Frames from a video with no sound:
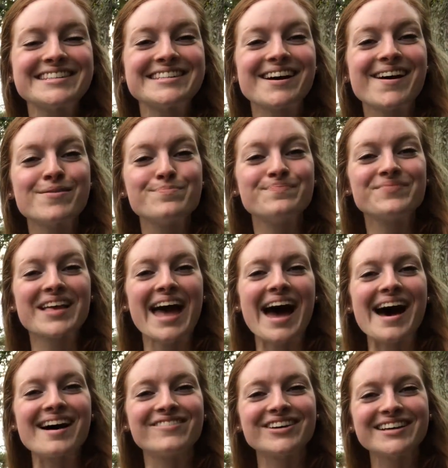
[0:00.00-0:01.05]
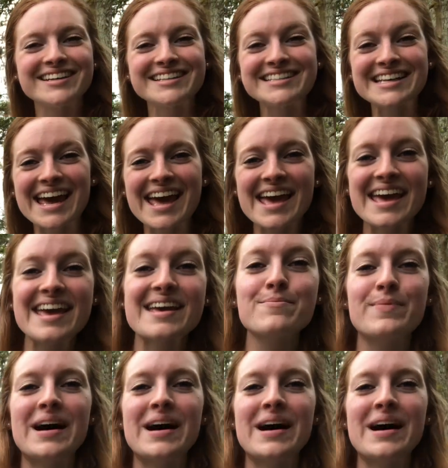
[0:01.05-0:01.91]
so have a good day.